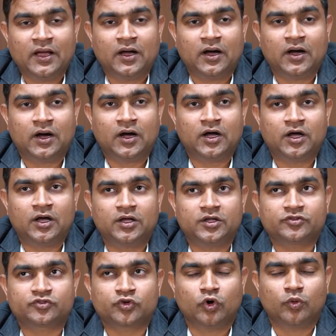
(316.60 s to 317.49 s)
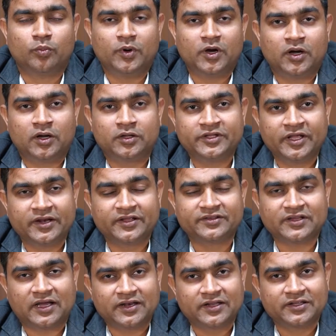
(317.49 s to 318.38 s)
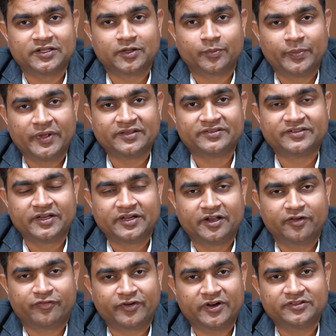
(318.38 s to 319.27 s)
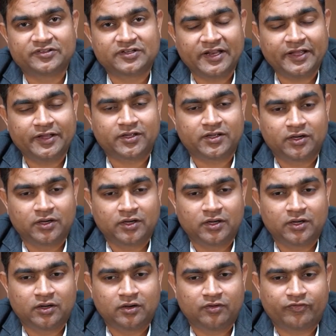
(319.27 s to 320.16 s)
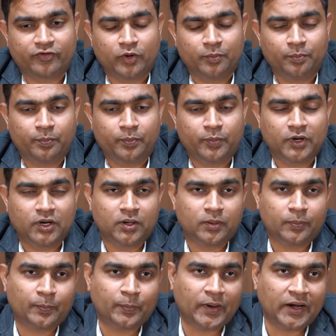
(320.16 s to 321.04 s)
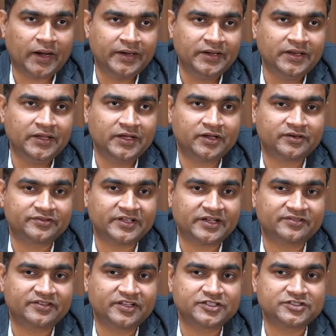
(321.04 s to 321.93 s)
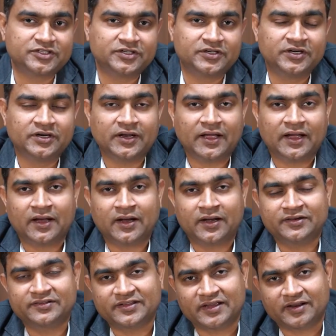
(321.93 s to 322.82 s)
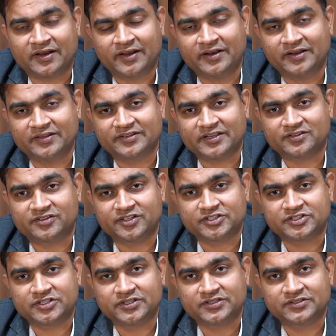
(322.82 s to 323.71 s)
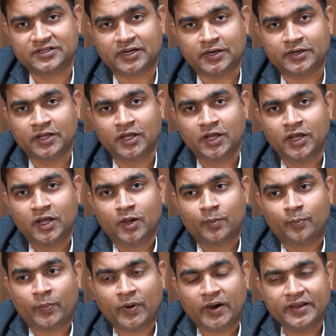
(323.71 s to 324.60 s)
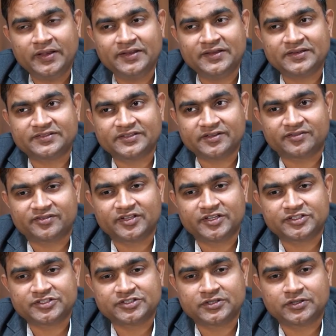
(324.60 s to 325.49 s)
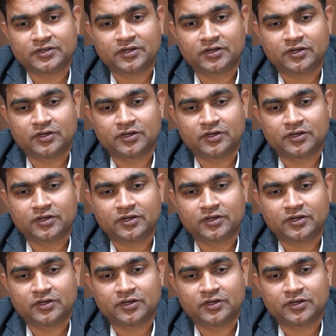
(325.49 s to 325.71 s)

There is another basic difference, like from pioneer succession and secondary succession, is that primary succession